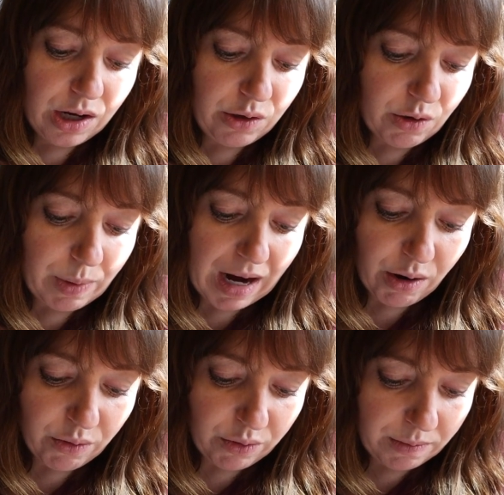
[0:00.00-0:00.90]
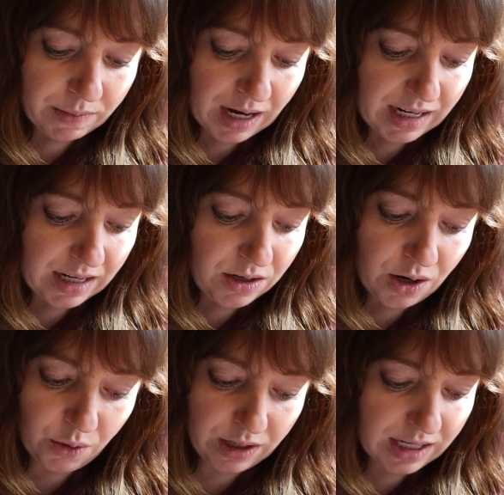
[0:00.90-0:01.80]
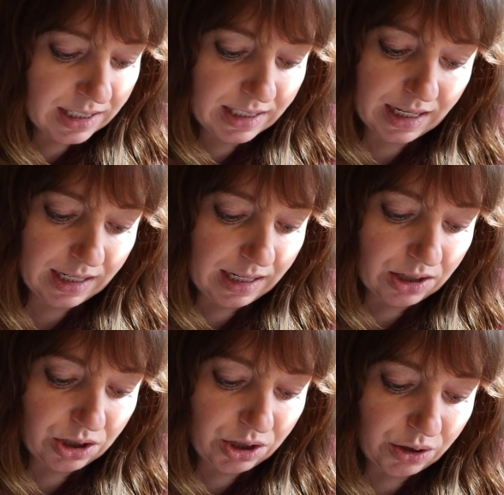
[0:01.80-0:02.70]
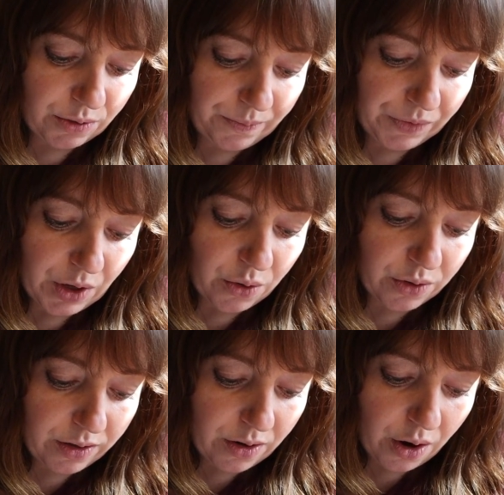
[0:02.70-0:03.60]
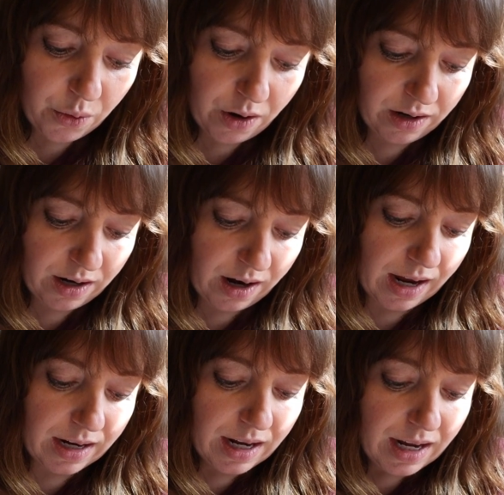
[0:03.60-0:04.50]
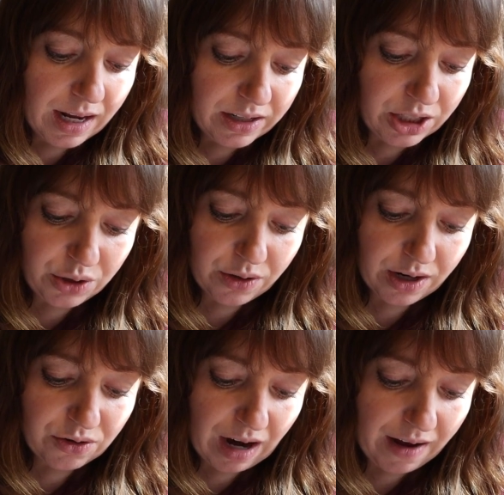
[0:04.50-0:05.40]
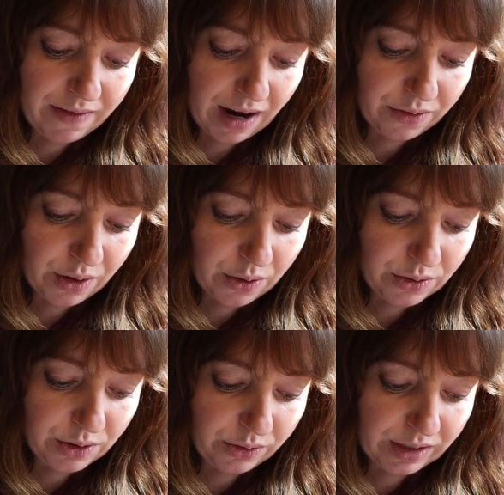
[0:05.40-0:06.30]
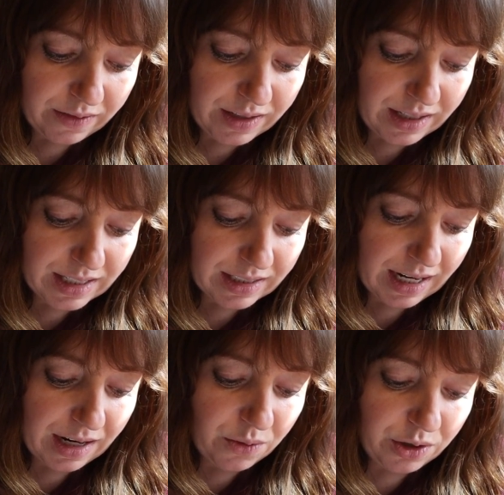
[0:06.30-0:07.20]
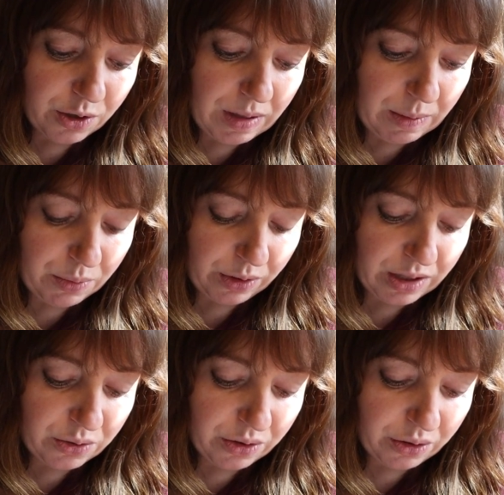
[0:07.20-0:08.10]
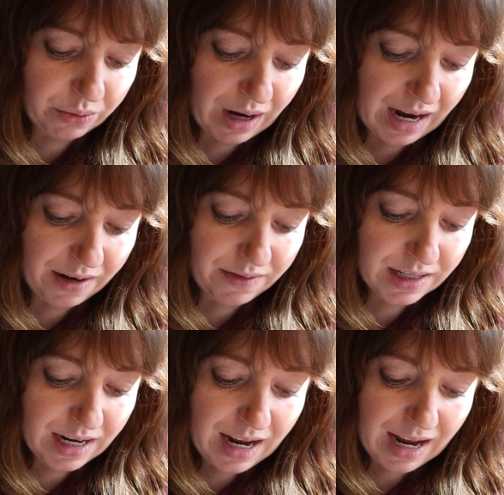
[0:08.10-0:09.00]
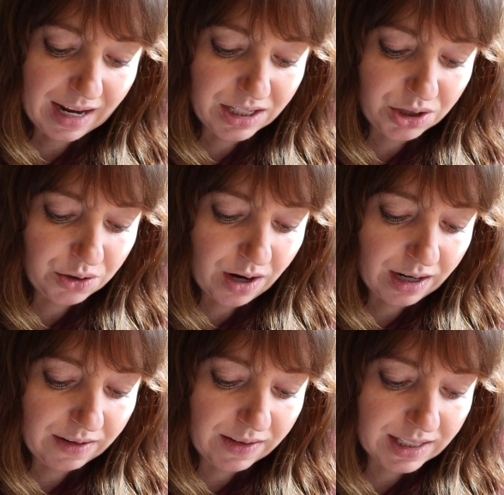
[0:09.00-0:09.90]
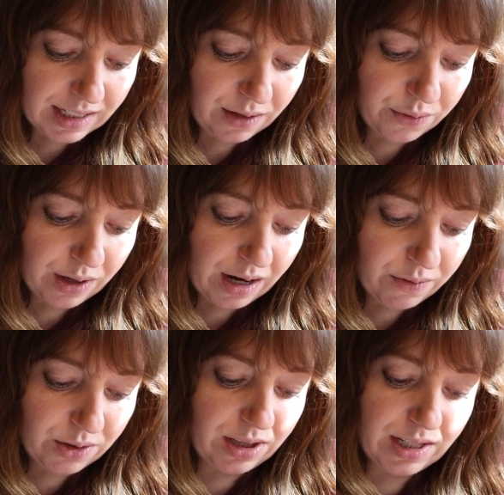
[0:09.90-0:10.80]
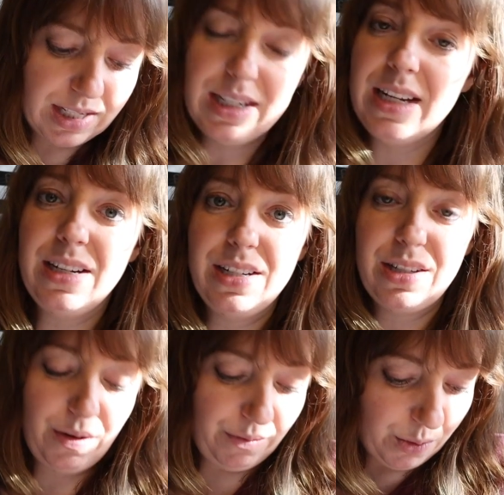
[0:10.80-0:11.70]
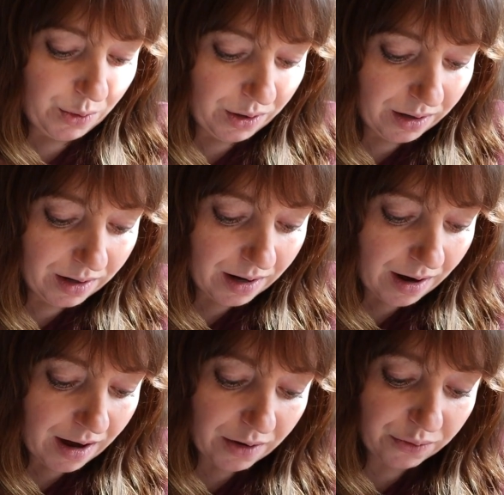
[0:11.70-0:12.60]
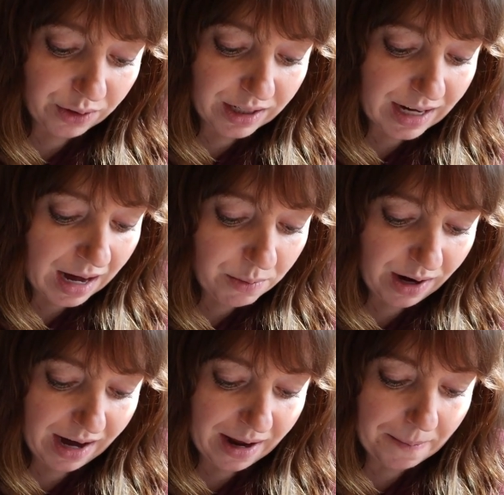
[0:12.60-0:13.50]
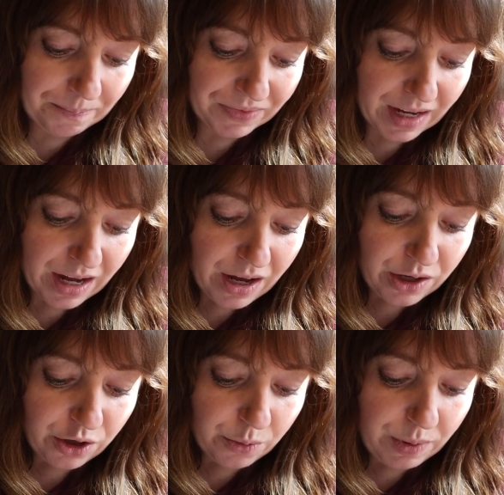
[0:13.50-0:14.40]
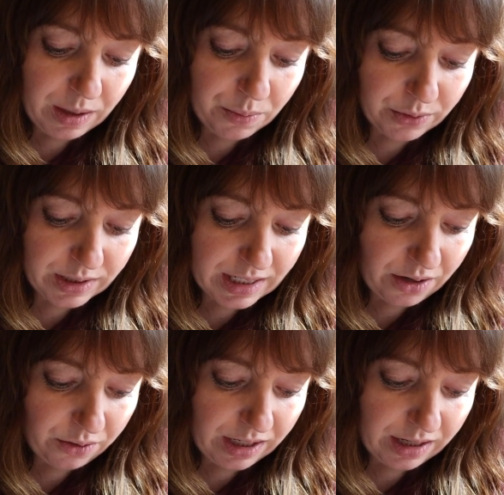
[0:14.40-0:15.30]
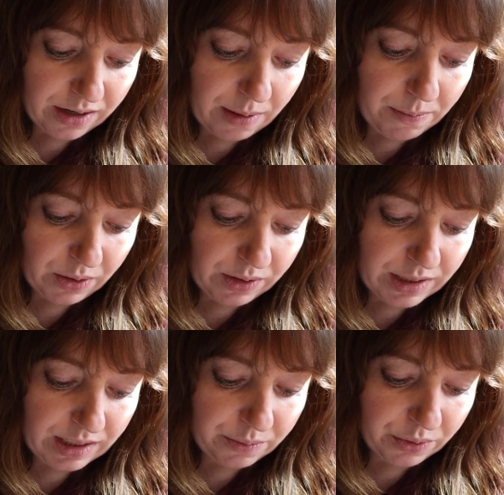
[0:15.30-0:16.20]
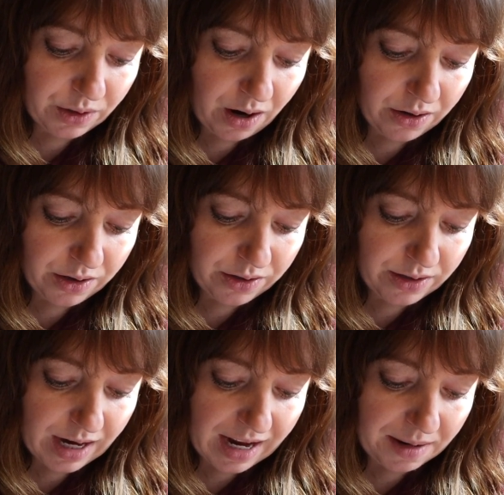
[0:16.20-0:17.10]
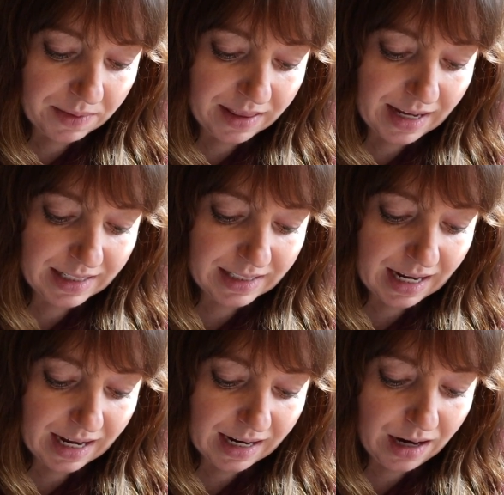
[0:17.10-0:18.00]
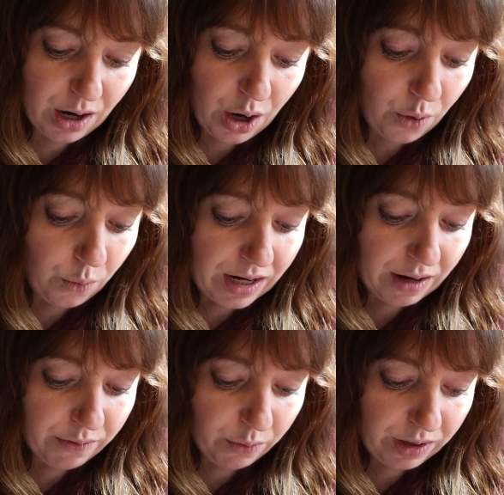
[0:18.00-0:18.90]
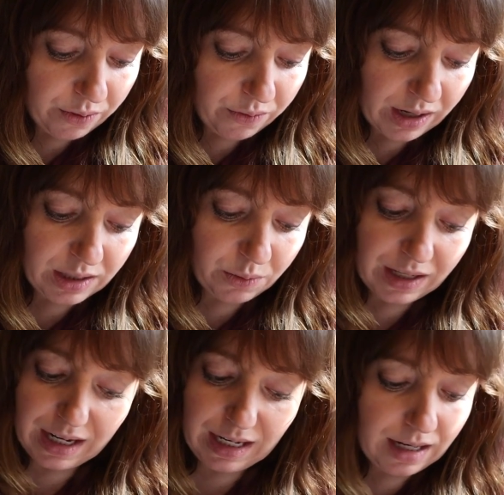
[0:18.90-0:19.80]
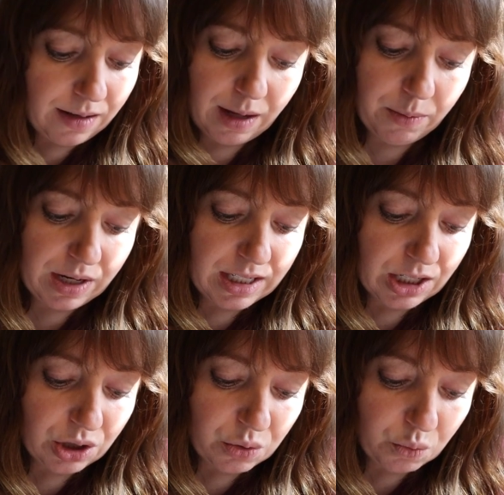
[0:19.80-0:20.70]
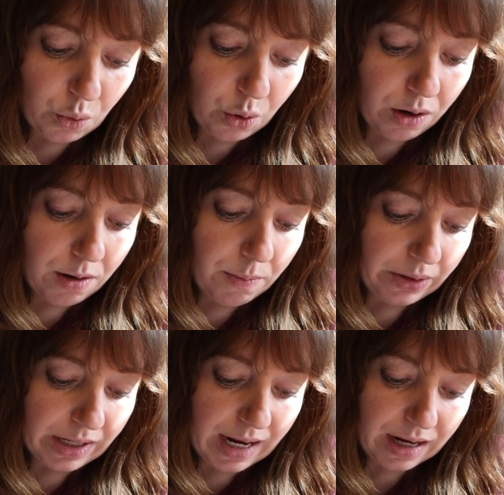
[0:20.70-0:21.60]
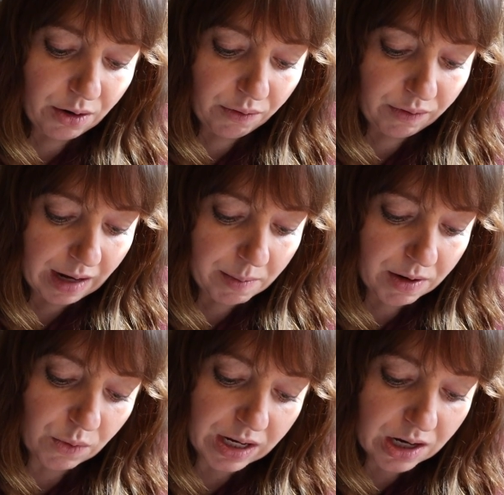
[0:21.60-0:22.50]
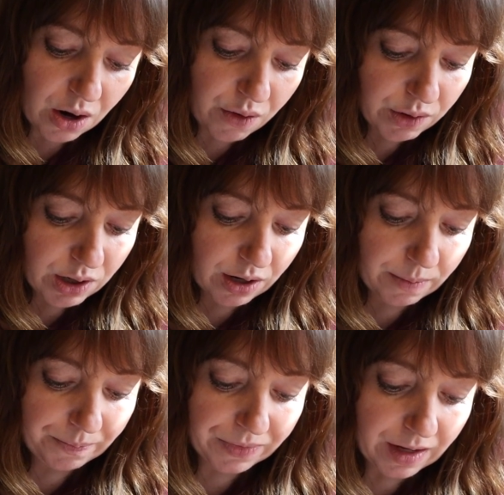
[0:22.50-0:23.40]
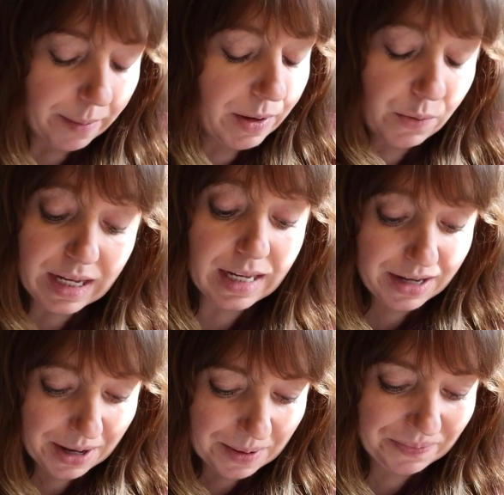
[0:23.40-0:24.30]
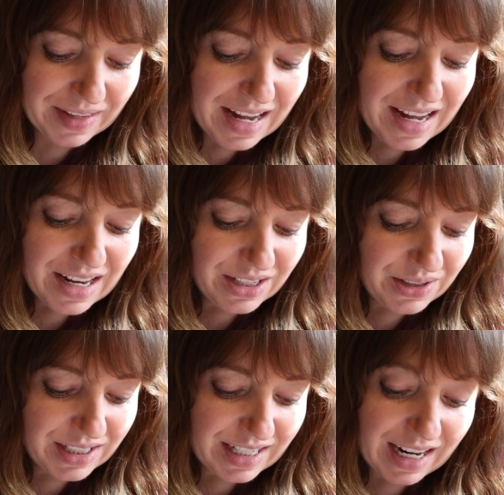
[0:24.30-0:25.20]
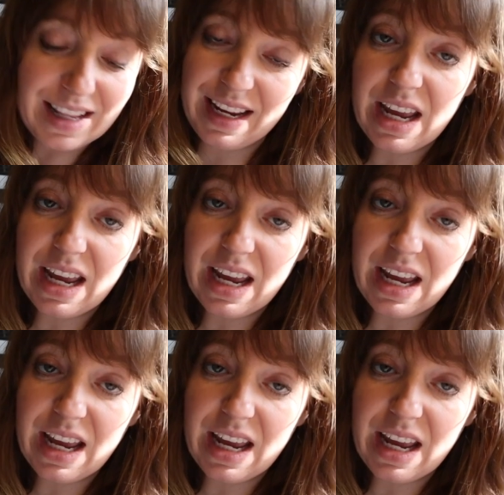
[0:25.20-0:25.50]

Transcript: You are powerful and mighty. No one can stand against you. Oh, oh, our God, did you not drive out those who lived in this land when your people Israel arrived? And did you not give this land forever to the descendants of your uh, friend Abraham? Your people settled here and built this temple to honor your name. They said, Whenever we are faced with any calamity such as war, plague, or famine, we can overcome, I mean, we can come to stand.